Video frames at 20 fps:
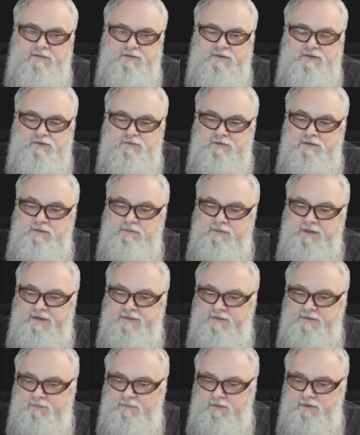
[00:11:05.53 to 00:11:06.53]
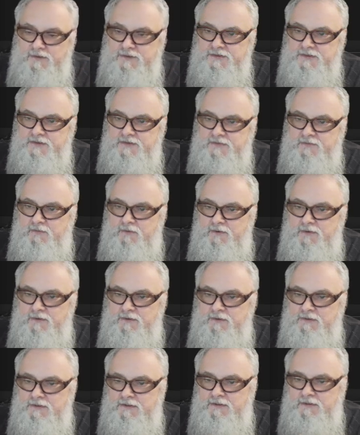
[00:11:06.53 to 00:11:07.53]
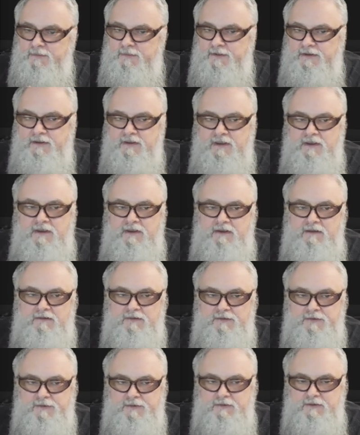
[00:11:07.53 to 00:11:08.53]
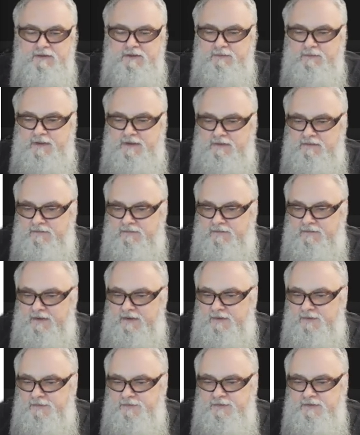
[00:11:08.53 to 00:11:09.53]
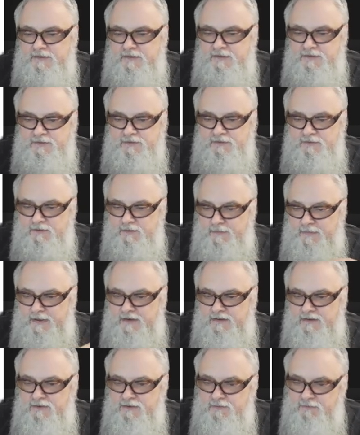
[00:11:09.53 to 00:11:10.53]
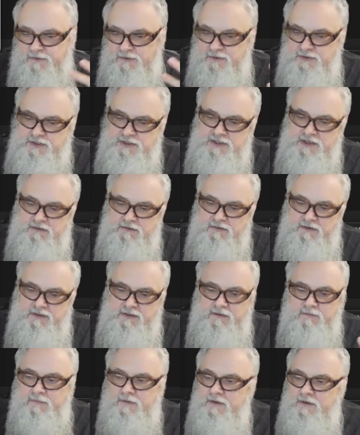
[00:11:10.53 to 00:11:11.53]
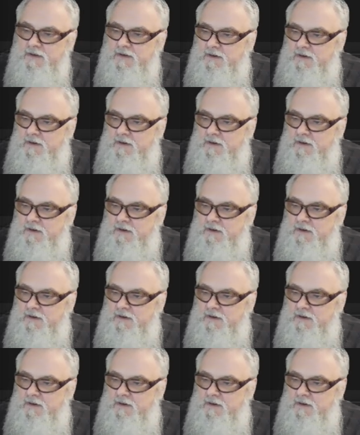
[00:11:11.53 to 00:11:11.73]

streamline the process for you a little bit. It'll certainly make the files easier to manage when you're sharing them